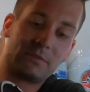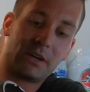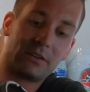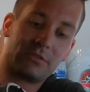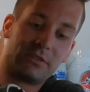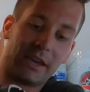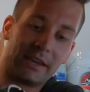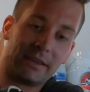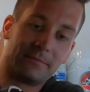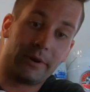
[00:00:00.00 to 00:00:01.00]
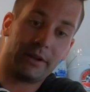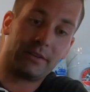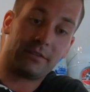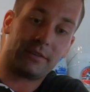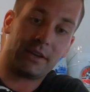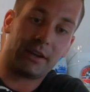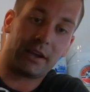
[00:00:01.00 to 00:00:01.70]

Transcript: Gosh dang it. Well, I just did it.